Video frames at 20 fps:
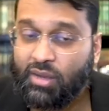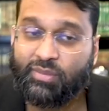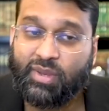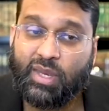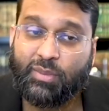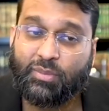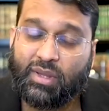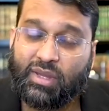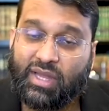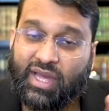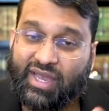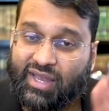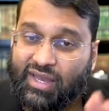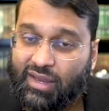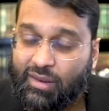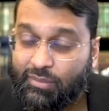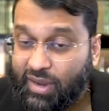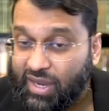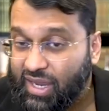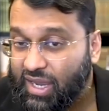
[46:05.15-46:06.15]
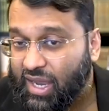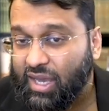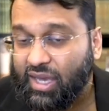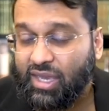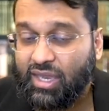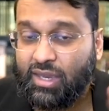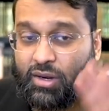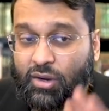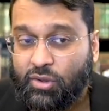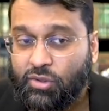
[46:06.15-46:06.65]
People like
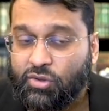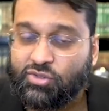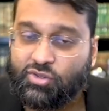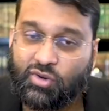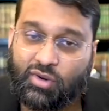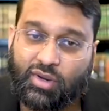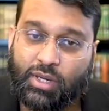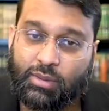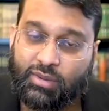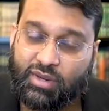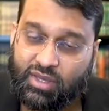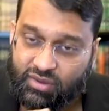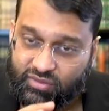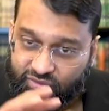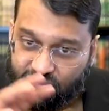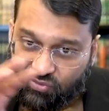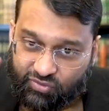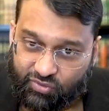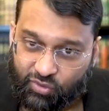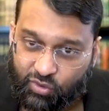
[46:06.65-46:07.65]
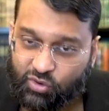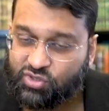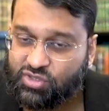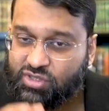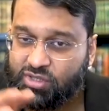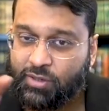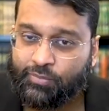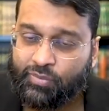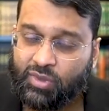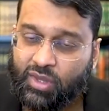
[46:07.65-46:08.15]
Al-Bayhaqi and others are going to be the
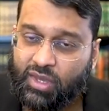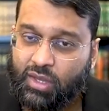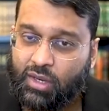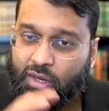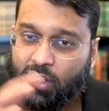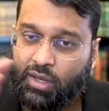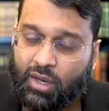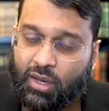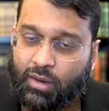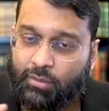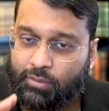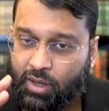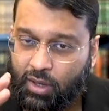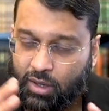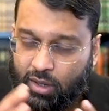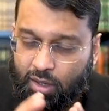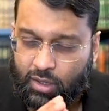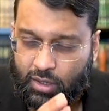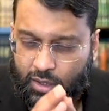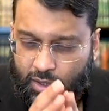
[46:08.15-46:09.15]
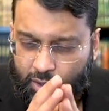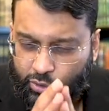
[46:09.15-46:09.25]
first yani, um, uh,